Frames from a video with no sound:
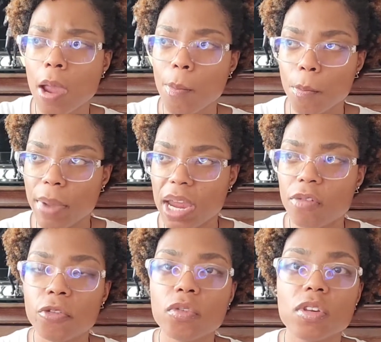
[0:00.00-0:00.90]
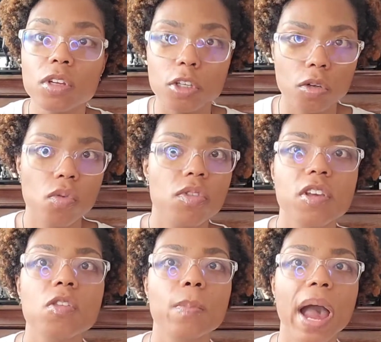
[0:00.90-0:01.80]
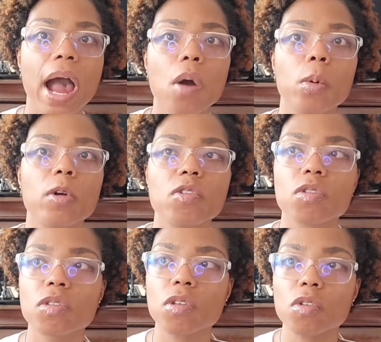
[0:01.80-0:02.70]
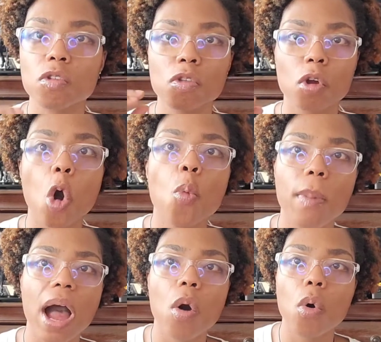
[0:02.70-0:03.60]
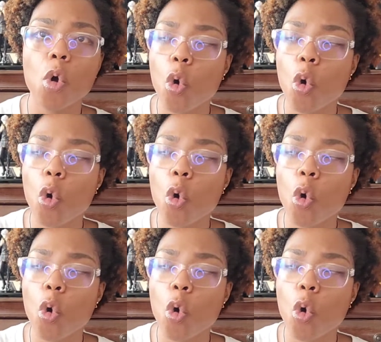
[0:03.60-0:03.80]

made Futa use his powers to scope out